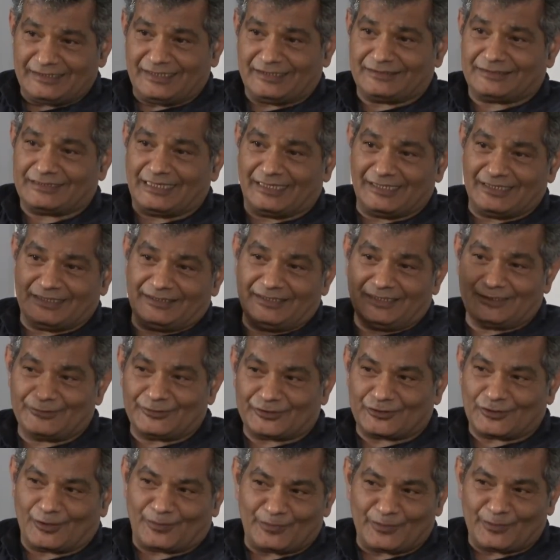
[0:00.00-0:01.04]
tell India to
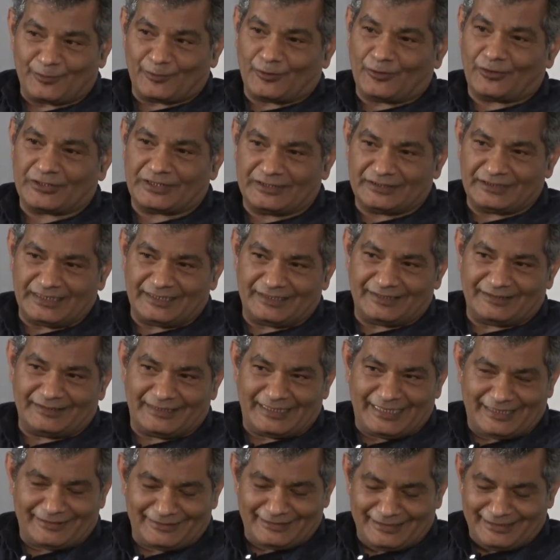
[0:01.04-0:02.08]
stop the war,
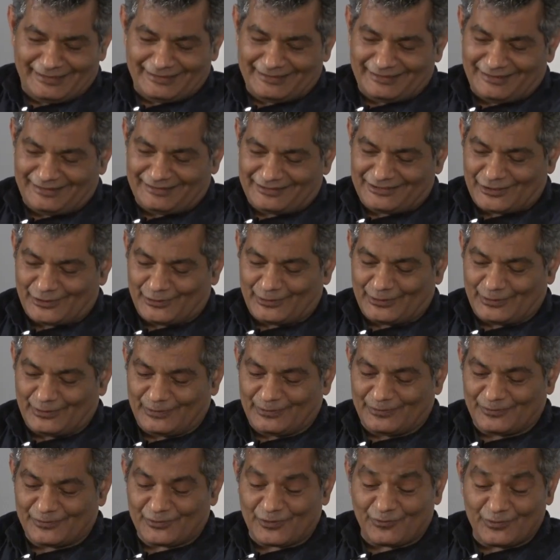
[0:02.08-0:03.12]
and they did.
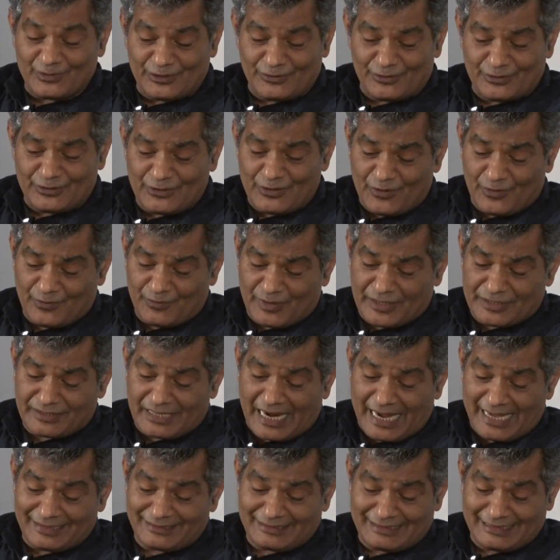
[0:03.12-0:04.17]
So we don't know, but
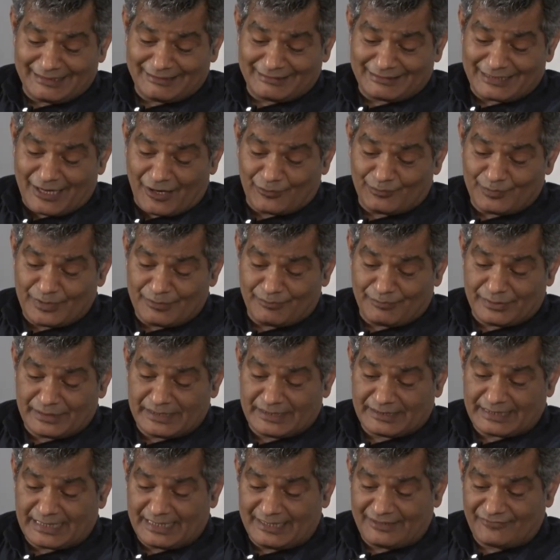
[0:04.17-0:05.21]
I think now people
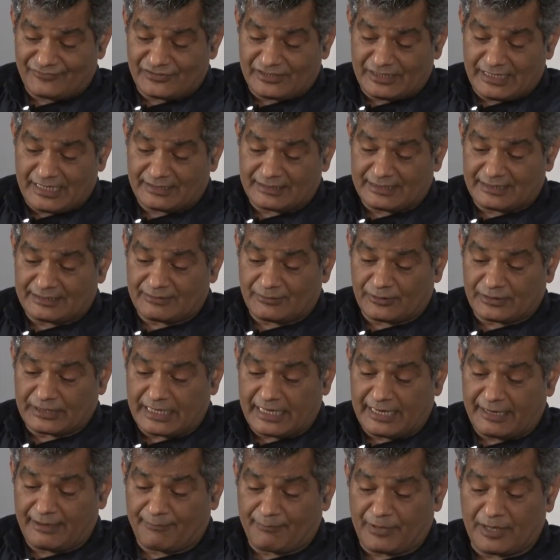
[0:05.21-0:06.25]
are kind of saying that,
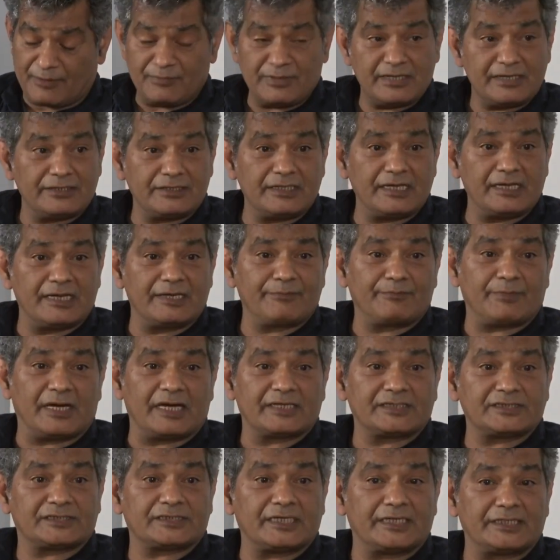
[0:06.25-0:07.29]
okay, maybe India and
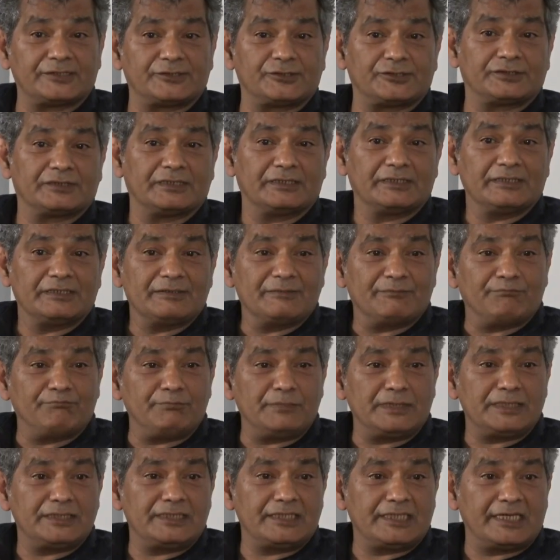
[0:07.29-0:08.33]
Pakistan should
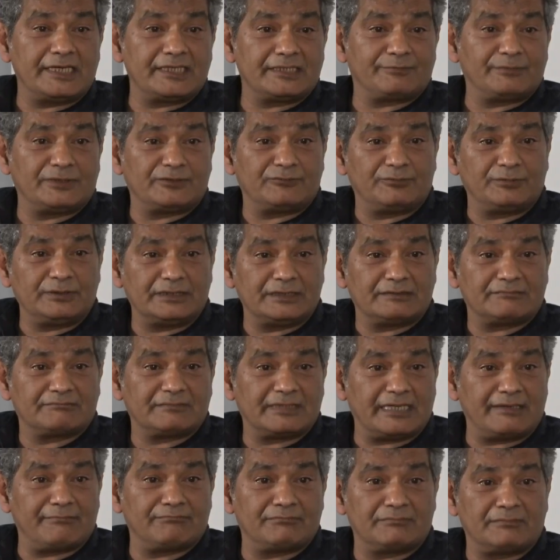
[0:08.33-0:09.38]
mediate between
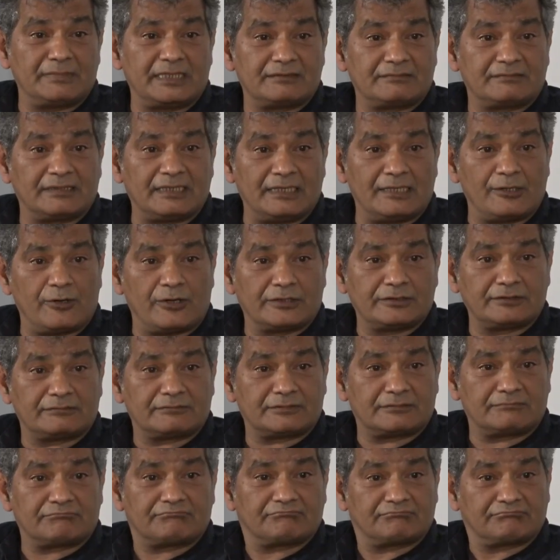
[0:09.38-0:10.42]
him and Elon
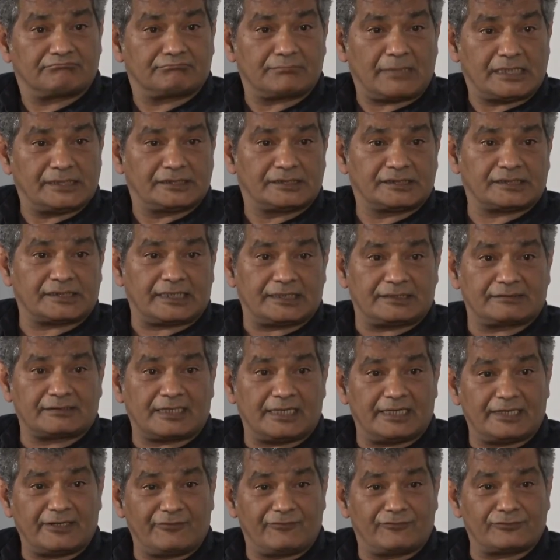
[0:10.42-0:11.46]
Musk and
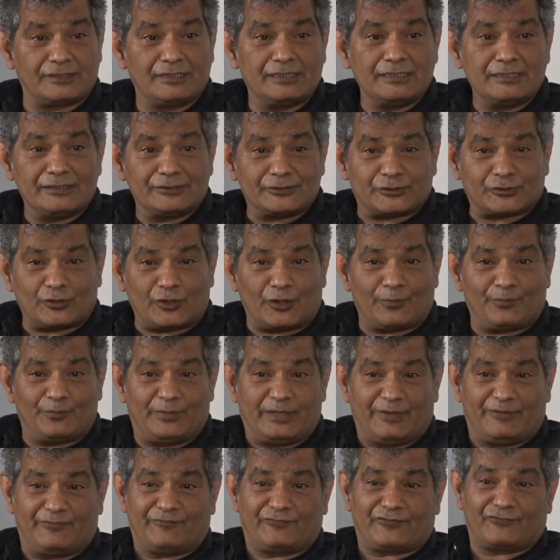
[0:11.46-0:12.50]
kind of stop
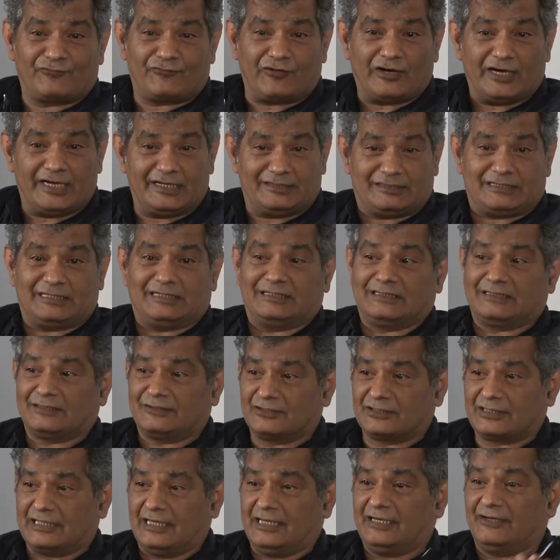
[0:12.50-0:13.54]
them from fighting,
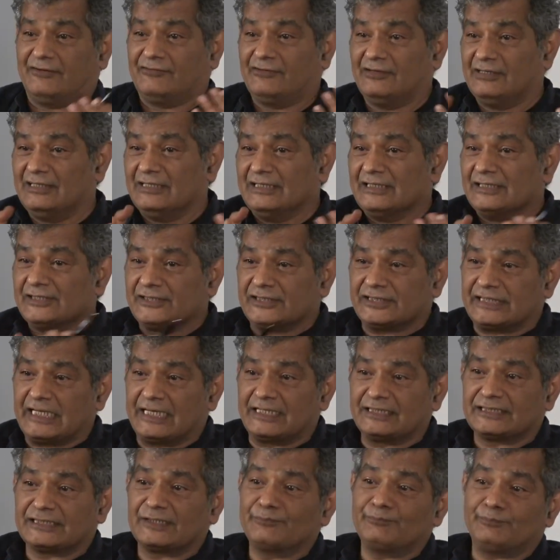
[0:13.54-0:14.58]
or kind of
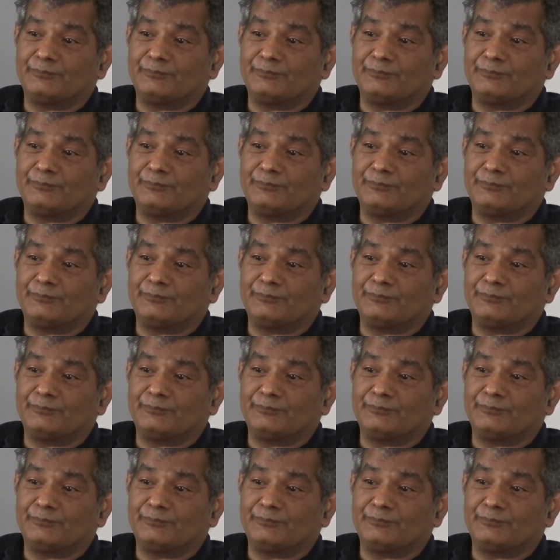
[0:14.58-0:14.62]
send some